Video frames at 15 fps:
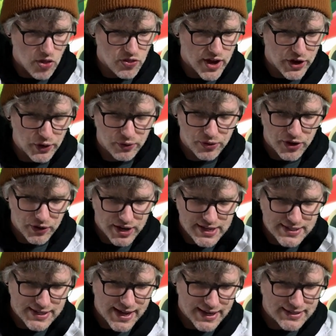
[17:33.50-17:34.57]
on there
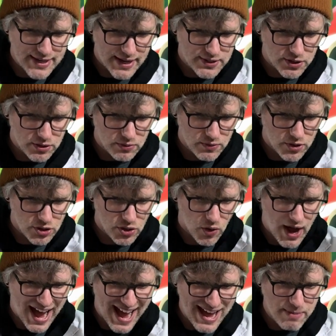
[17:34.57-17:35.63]
is a neck tattoo.
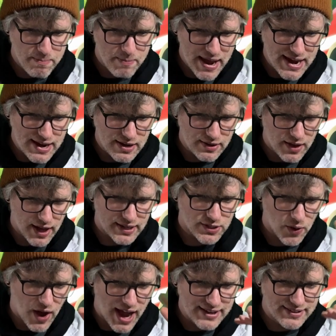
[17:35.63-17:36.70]
So I made
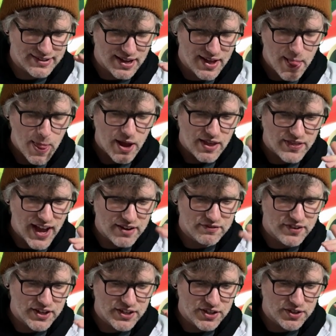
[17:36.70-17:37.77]
like that
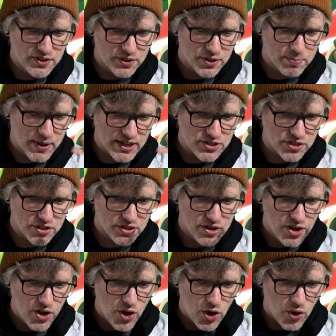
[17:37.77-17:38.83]
video or
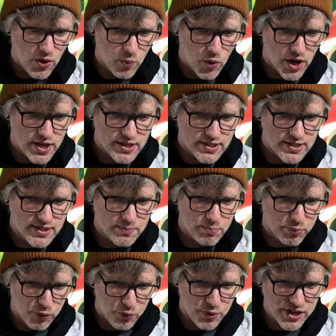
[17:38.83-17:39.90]
picture
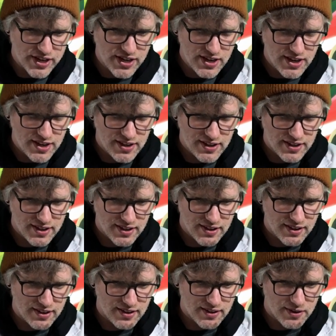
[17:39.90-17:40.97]
was pre
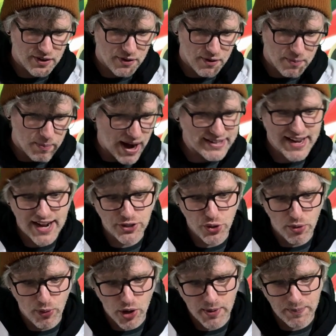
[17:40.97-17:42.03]
my
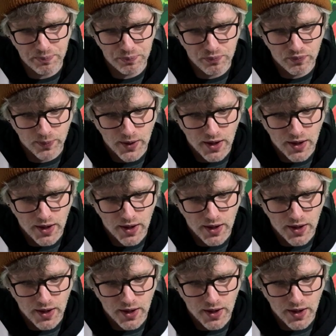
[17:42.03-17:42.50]
tattoo appointment.